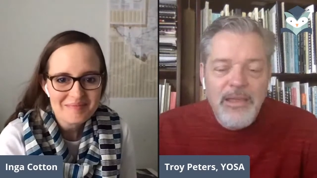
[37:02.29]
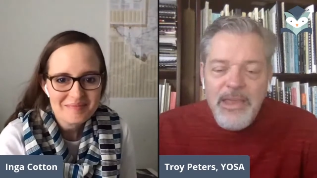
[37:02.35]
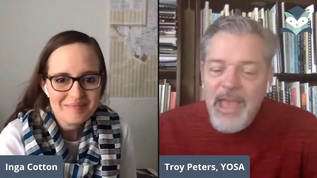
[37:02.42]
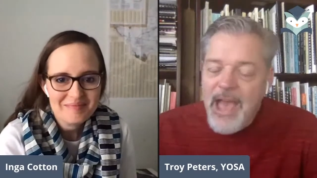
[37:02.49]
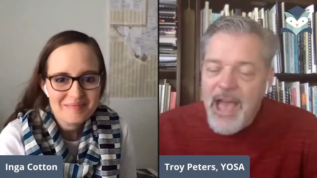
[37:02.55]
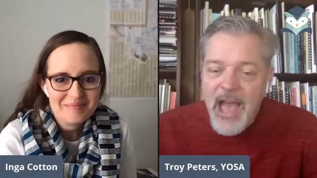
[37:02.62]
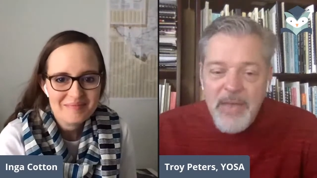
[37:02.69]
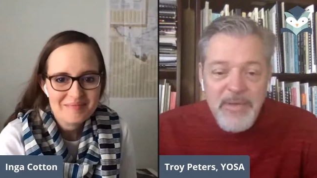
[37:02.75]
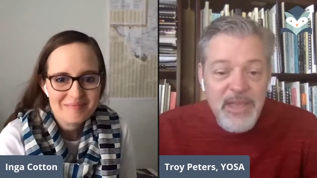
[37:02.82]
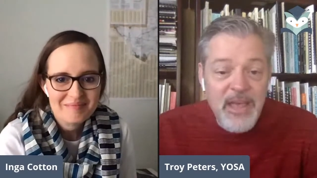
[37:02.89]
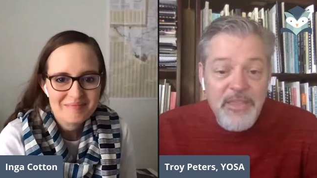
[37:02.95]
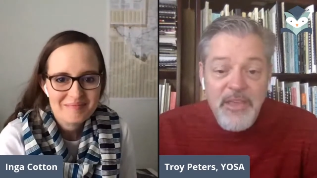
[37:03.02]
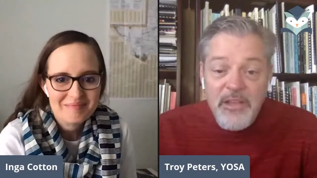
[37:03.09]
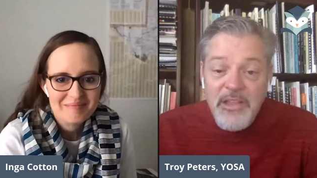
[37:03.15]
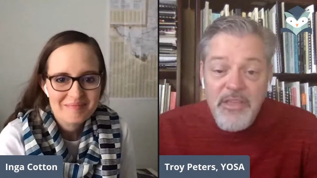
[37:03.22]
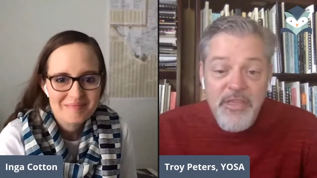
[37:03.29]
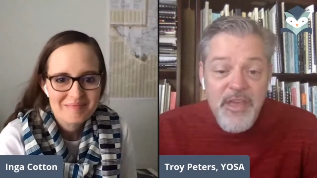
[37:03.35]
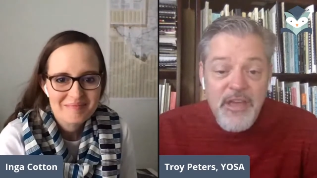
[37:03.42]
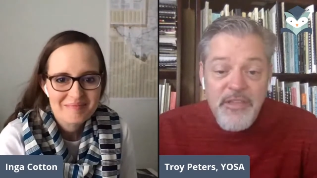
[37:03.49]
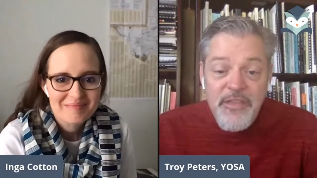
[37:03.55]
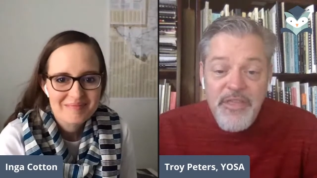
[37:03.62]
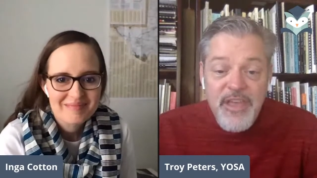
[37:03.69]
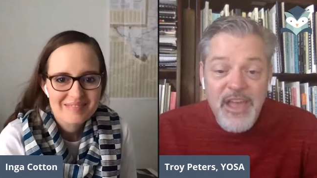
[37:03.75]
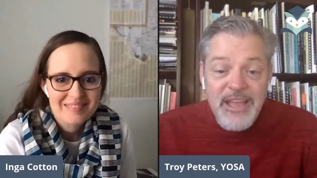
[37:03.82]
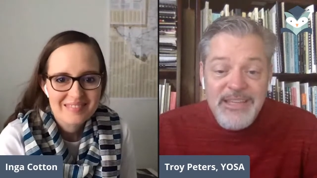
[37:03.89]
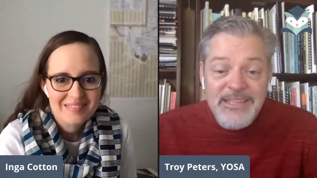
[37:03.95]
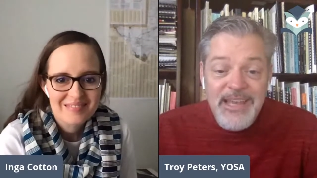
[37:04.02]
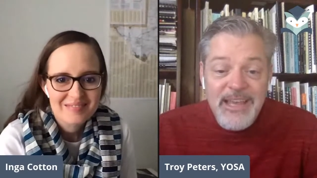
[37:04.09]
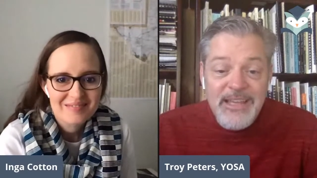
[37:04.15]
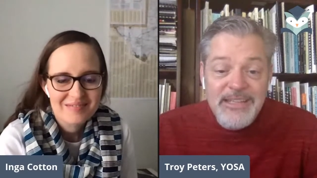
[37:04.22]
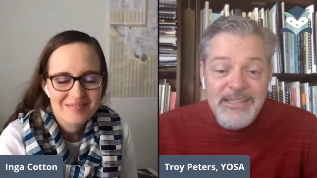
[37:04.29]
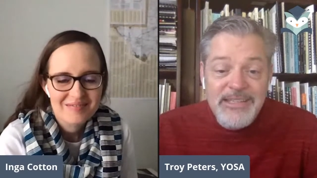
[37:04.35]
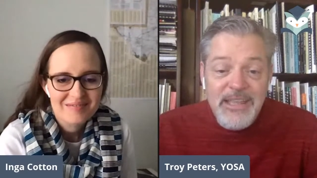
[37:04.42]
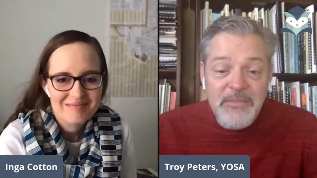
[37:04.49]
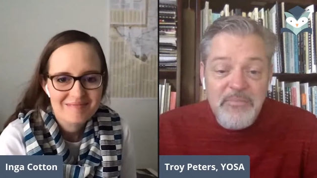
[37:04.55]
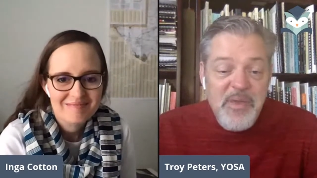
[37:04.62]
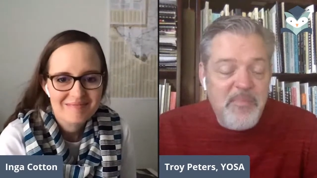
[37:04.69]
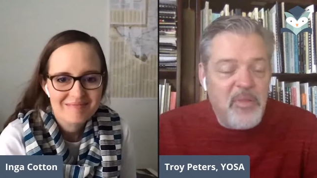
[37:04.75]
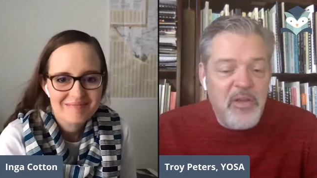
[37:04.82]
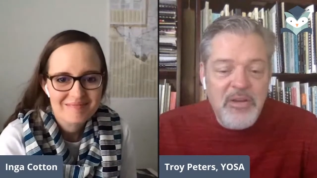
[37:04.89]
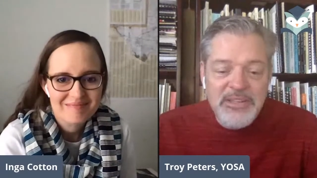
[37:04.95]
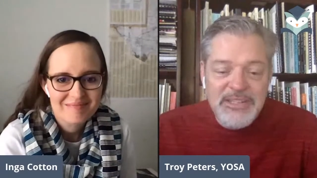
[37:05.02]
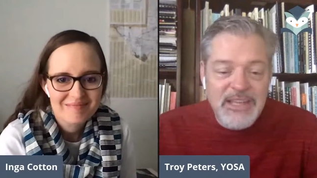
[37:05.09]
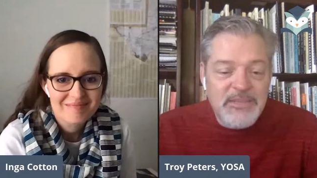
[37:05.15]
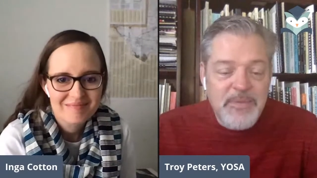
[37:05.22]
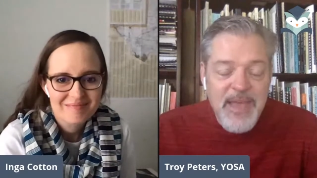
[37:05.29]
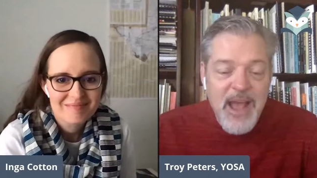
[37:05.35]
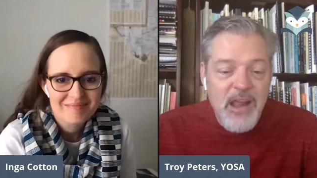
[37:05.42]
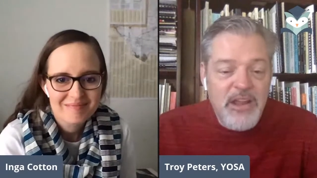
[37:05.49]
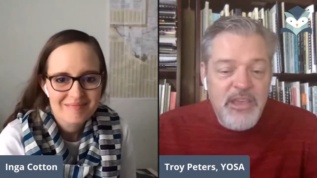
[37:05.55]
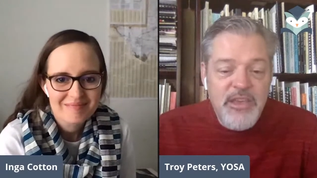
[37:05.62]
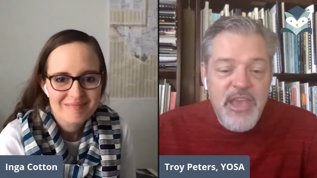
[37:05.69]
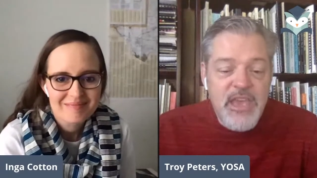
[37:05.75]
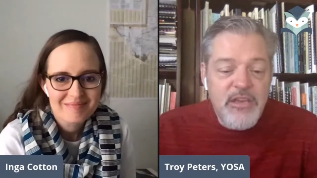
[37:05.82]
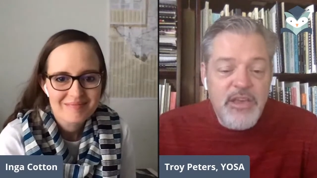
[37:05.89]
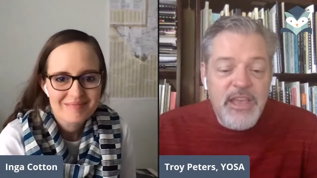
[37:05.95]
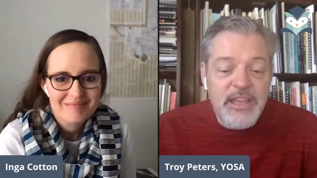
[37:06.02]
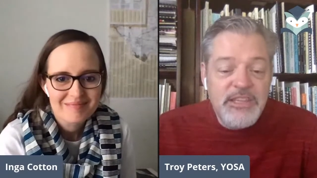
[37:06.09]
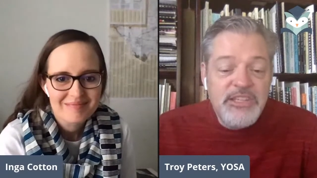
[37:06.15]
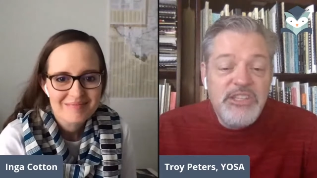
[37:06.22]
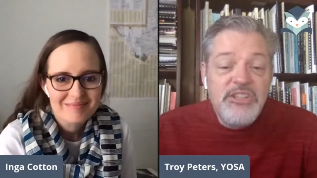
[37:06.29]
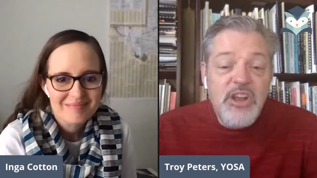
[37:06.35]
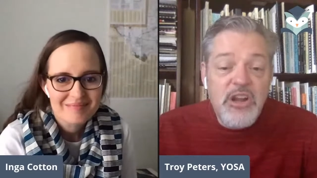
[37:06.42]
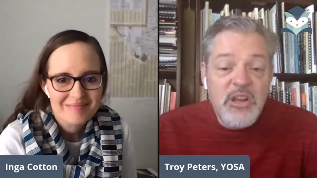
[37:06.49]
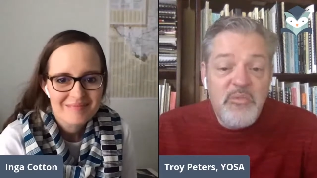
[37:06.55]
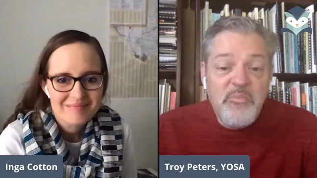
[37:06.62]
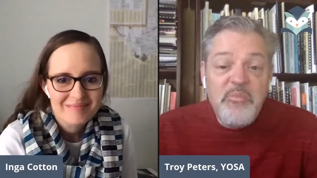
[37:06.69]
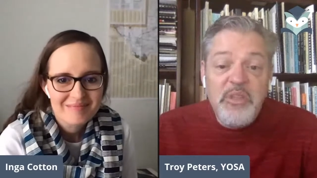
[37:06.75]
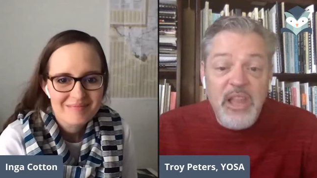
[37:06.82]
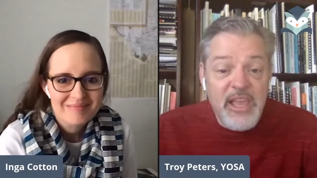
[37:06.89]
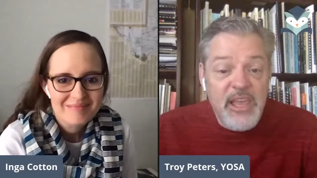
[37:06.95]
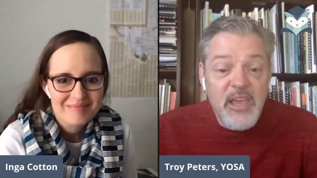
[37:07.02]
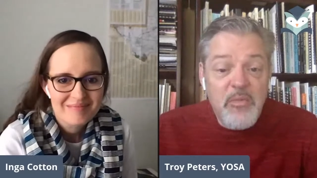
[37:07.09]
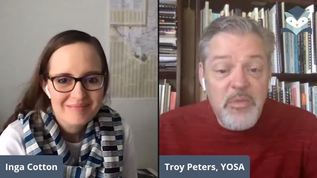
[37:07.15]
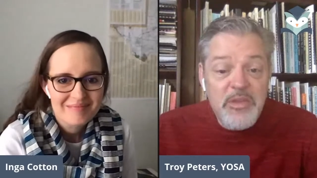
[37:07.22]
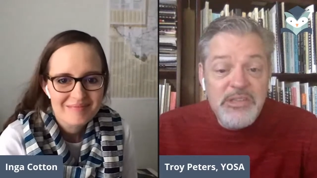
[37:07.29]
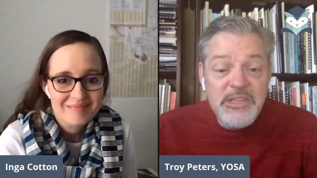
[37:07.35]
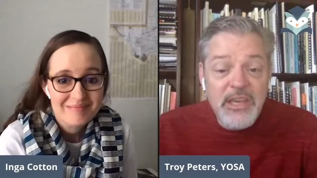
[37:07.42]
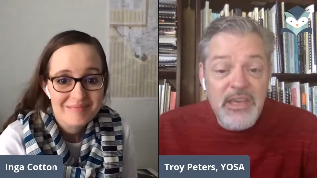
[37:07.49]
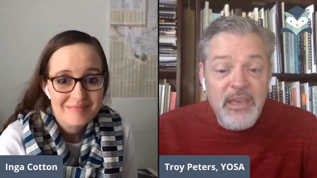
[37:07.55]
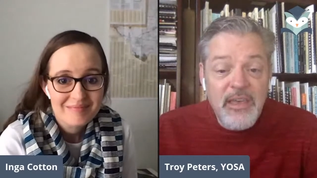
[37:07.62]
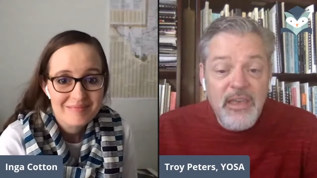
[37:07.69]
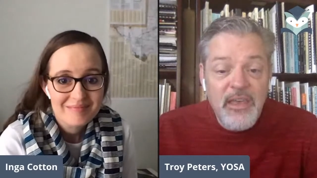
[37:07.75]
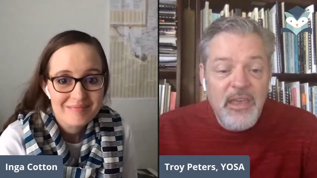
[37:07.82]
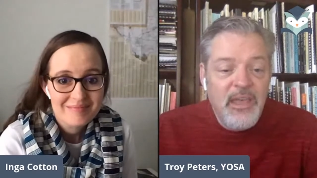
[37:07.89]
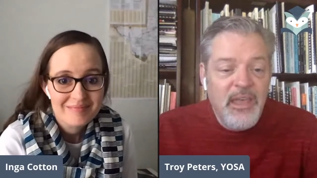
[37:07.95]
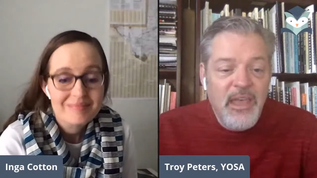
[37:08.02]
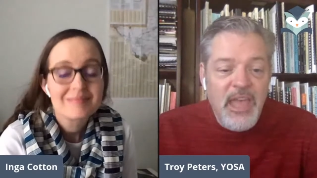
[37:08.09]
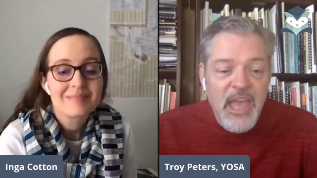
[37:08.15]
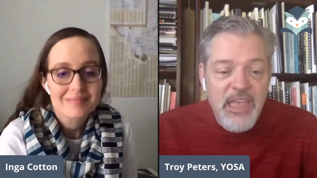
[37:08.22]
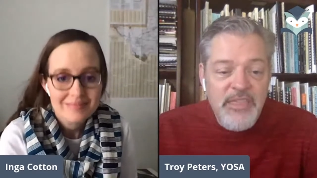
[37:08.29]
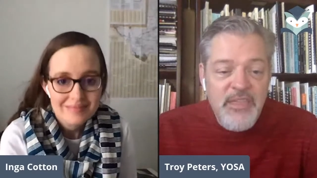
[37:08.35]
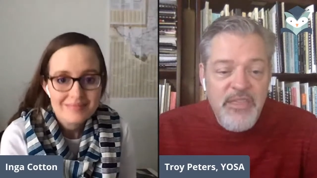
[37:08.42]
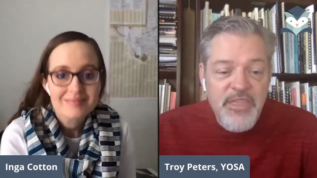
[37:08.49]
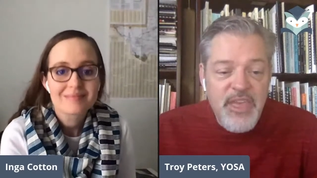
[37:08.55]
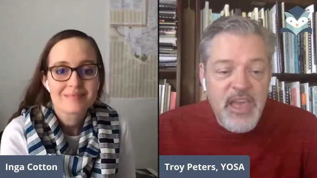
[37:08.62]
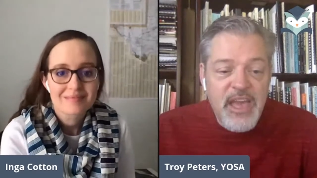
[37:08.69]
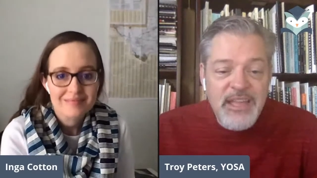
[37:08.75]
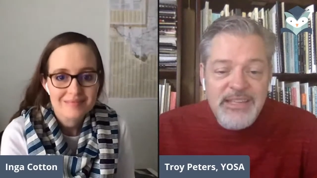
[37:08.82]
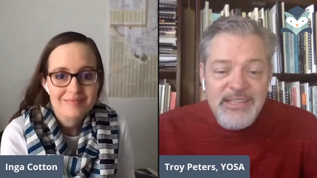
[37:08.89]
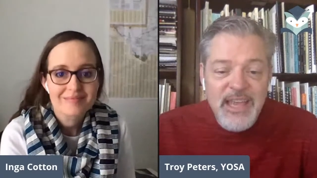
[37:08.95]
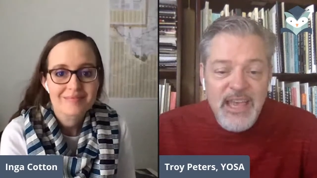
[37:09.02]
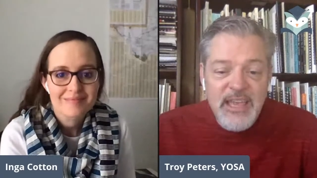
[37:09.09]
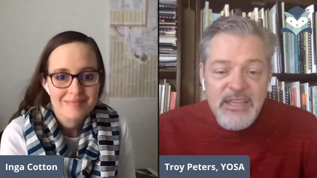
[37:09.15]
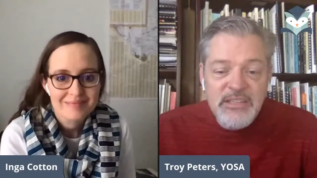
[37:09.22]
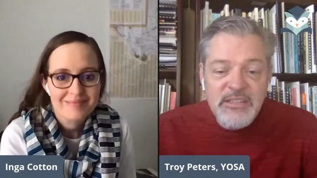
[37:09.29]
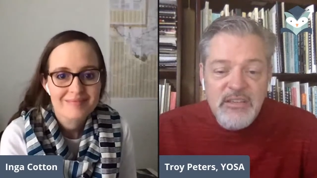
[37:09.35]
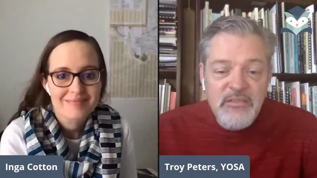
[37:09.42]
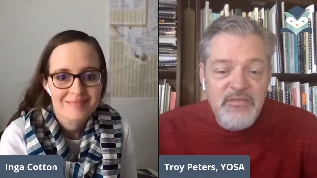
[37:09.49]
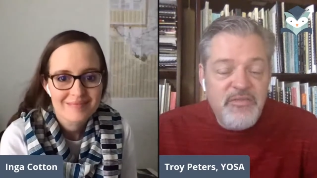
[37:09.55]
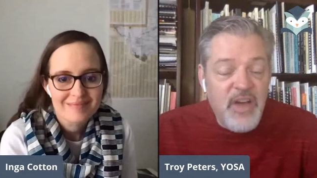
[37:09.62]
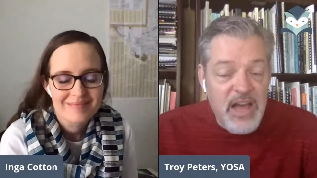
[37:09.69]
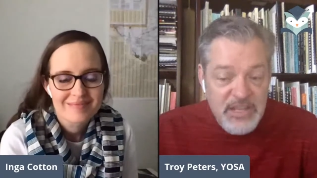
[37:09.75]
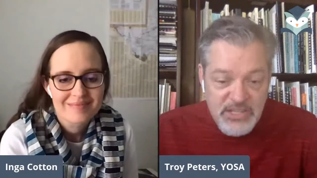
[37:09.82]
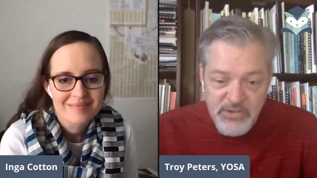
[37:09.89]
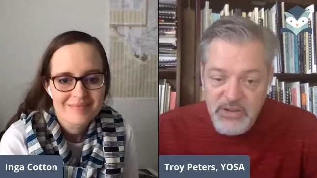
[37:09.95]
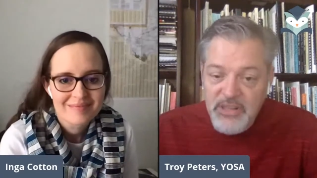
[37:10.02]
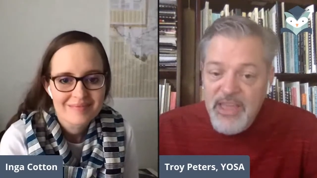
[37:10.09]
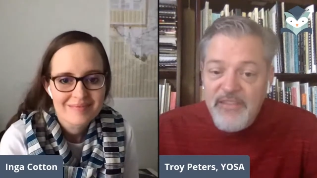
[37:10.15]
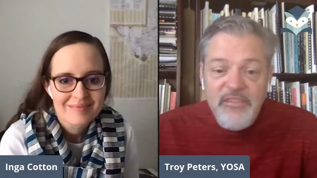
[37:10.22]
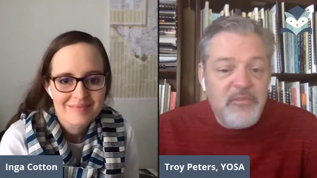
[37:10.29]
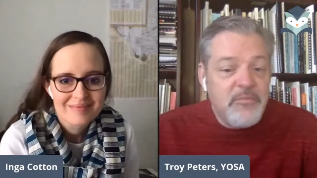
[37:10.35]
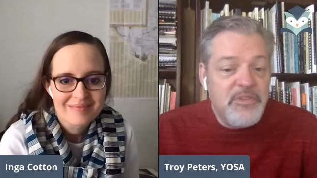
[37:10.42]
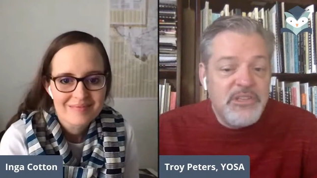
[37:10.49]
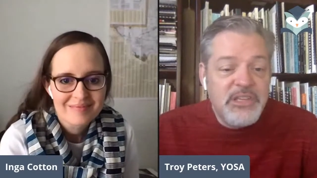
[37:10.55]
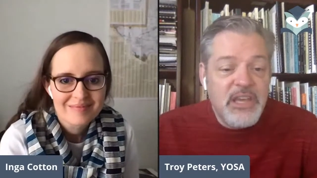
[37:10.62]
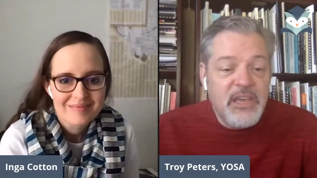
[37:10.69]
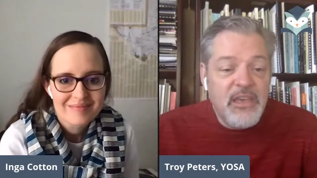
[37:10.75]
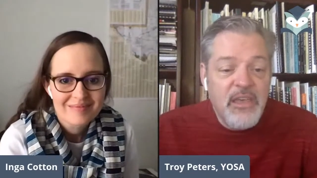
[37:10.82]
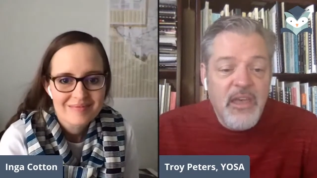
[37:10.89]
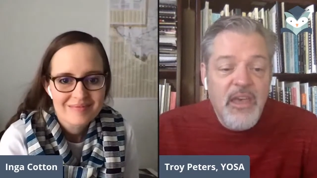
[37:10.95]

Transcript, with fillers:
Speaker 1: Yeah, I mean, the only th- other thing I'd say is that people always ask me, how do you get your kids started playing music? And the thing I'd say is foster a love of music,